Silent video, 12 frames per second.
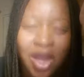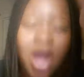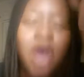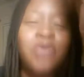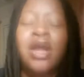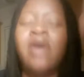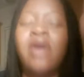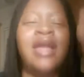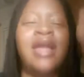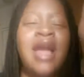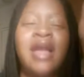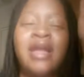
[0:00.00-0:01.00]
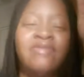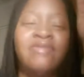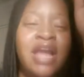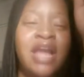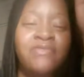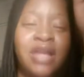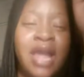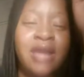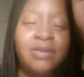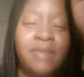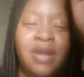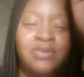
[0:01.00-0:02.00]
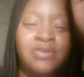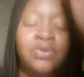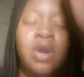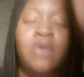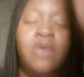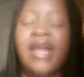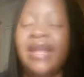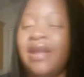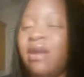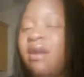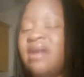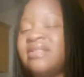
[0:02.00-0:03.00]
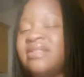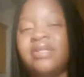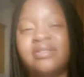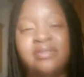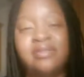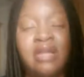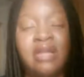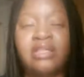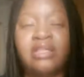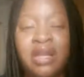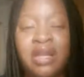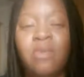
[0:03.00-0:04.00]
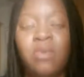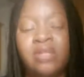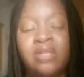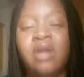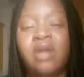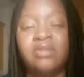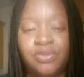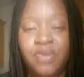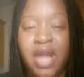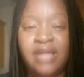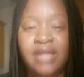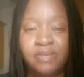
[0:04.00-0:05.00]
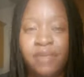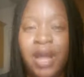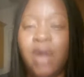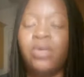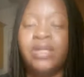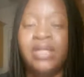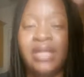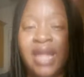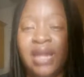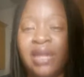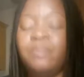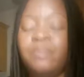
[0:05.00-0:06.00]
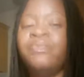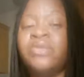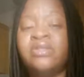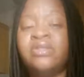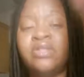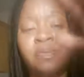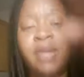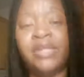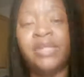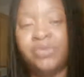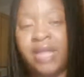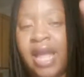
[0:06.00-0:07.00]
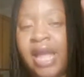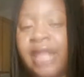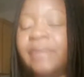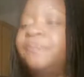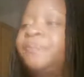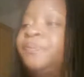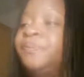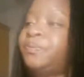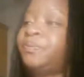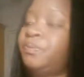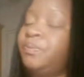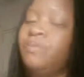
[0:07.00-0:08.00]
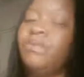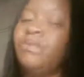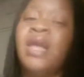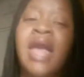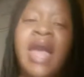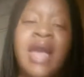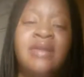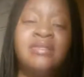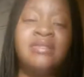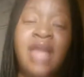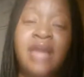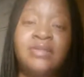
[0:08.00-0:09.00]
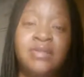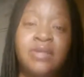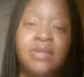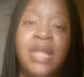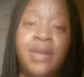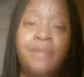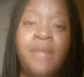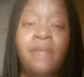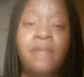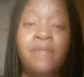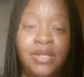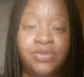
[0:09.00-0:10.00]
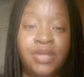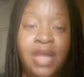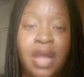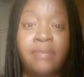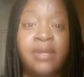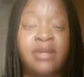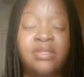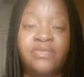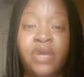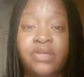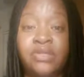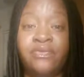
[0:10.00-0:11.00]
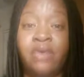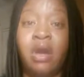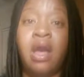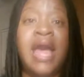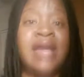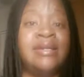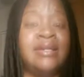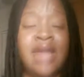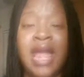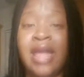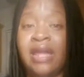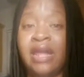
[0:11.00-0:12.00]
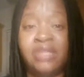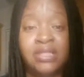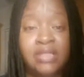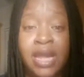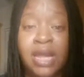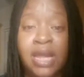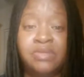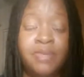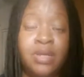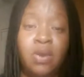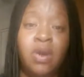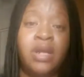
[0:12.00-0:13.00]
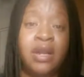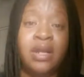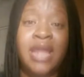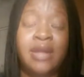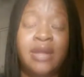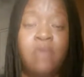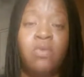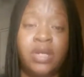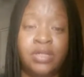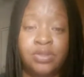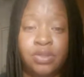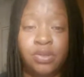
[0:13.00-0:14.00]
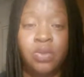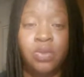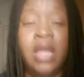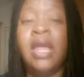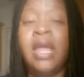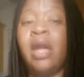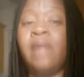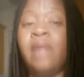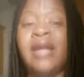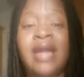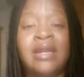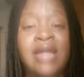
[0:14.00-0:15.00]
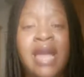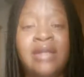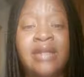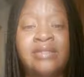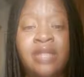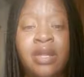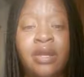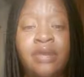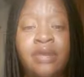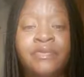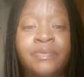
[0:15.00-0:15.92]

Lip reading: Oh, okay. I have not forgotten about you. Okay, and also this is another thing I want to talk to you guys about when it came to the Patreon. I decided to end my Patreon because first of all, I did not have the time to be on there like I wanted to. I got a lot of stuff.